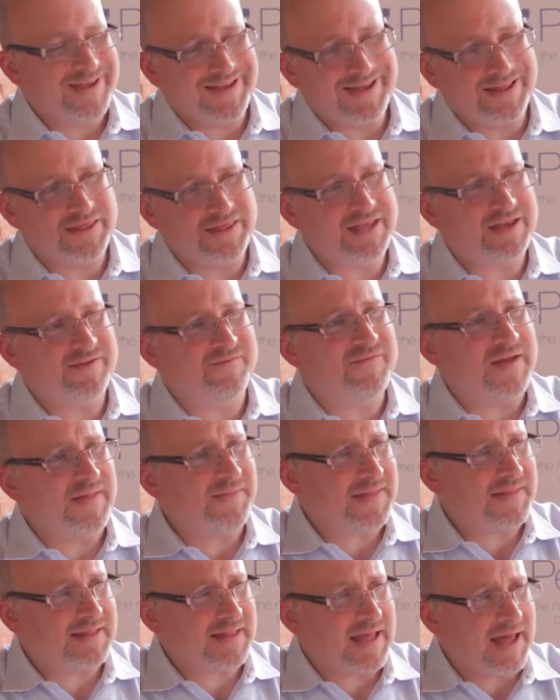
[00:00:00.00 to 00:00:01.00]
In the
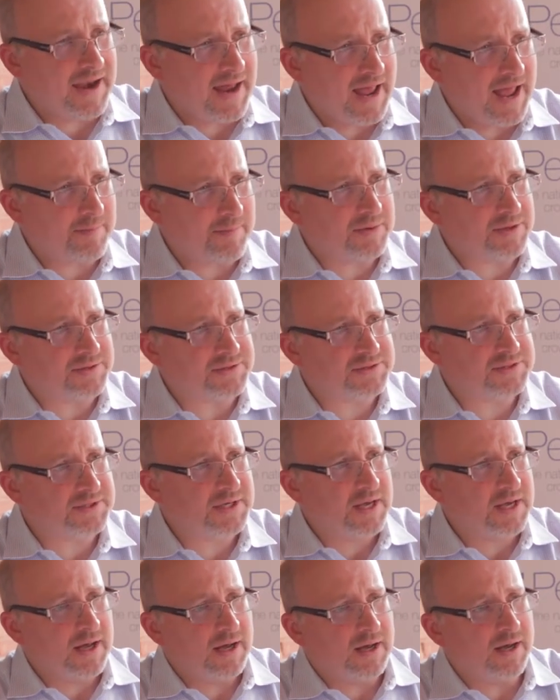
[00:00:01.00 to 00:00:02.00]
event that that
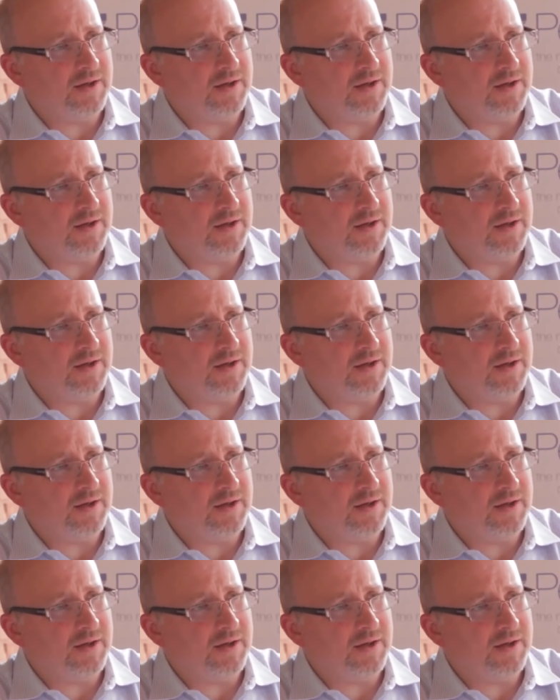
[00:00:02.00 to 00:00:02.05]
happens,